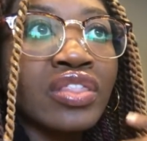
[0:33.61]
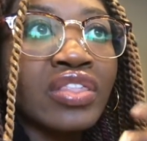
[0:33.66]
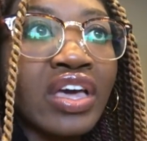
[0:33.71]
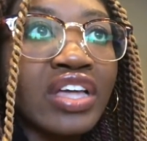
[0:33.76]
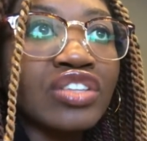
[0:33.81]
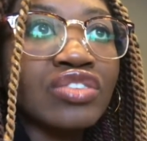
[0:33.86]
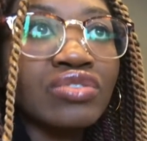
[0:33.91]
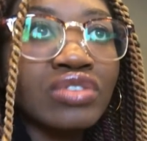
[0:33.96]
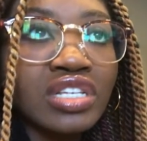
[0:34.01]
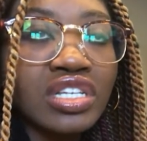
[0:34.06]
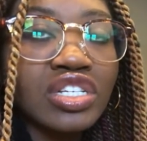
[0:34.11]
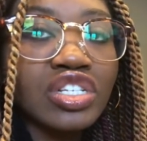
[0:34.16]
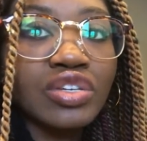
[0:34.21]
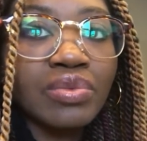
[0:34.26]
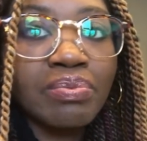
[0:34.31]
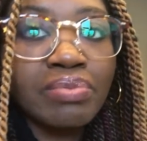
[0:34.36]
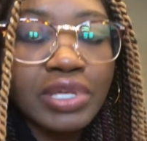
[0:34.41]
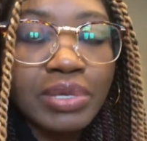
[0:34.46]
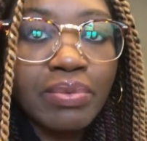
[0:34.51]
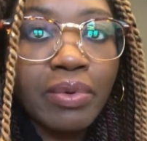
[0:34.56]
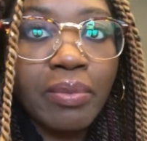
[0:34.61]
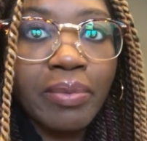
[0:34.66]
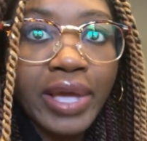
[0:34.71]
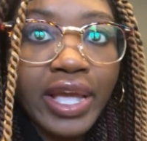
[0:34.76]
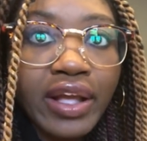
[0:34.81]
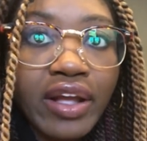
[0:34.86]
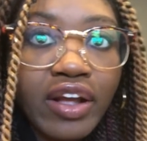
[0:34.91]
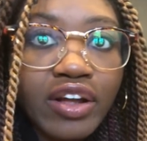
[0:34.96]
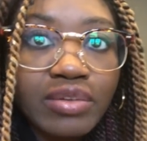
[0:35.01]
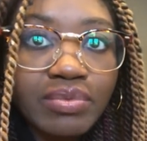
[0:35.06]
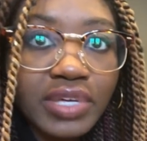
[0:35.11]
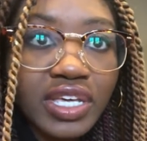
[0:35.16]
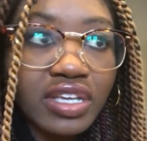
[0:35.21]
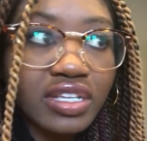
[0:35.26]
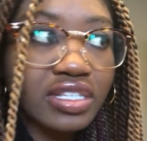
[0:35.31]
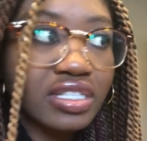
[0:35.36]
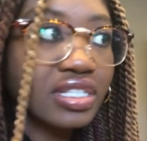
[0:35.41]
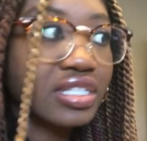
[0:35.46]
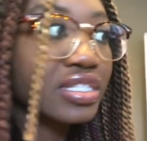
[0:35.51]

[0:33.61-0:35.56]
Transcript: then you need to be prepared because